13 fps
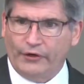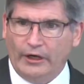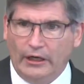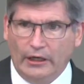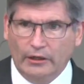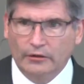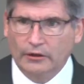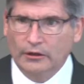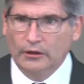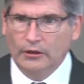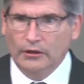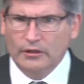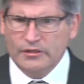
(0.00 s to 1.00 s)
Uh,
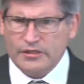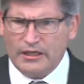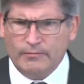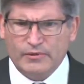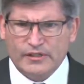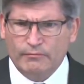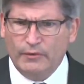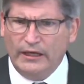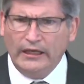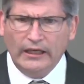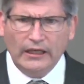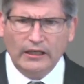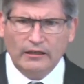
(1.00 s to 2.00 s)
seems to
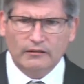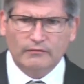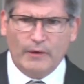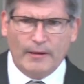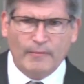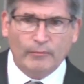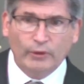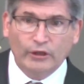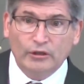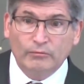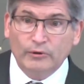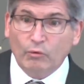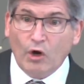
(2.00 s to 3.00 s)
me, my memory
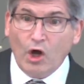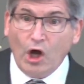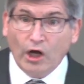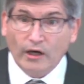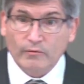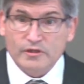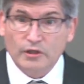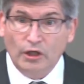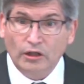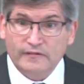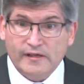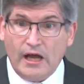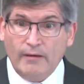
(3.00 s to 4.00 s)
could be wrong. It was a
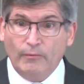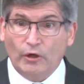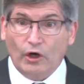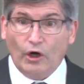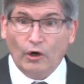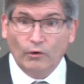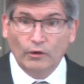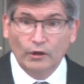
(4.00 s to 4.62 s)
long time ago.